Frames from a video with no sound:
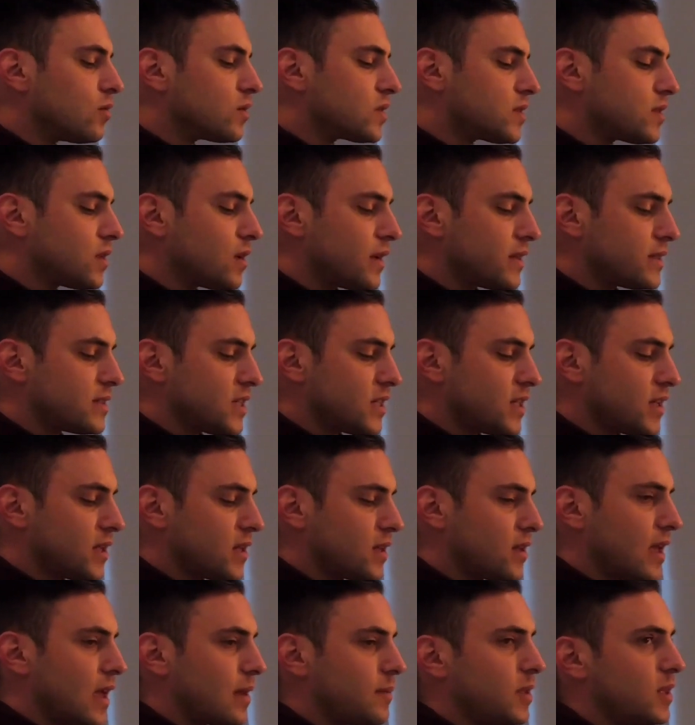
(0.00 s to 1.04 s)
So
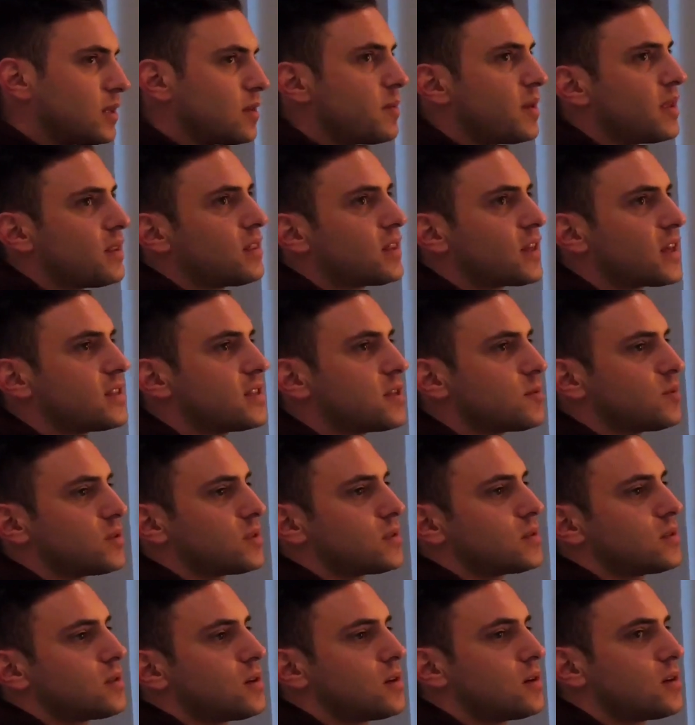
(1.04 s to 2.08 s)
the main thing I did
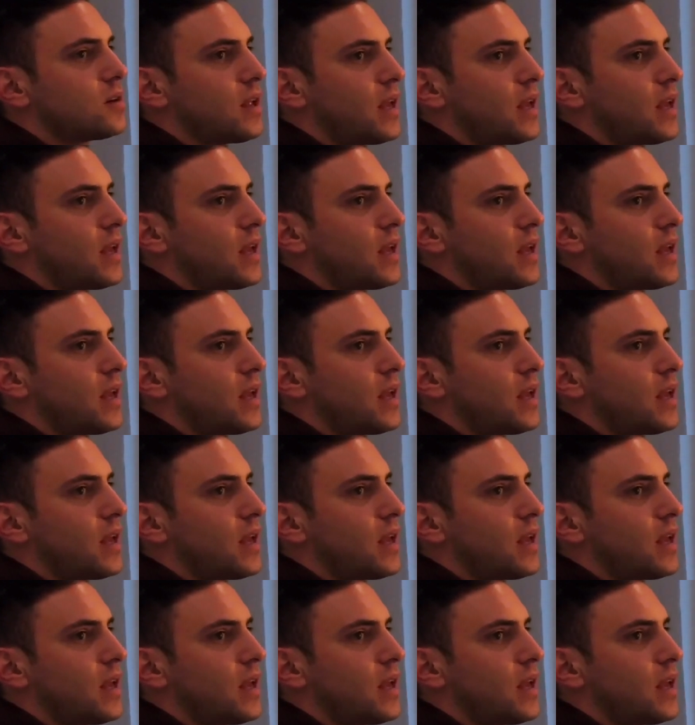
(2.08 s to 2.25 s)
was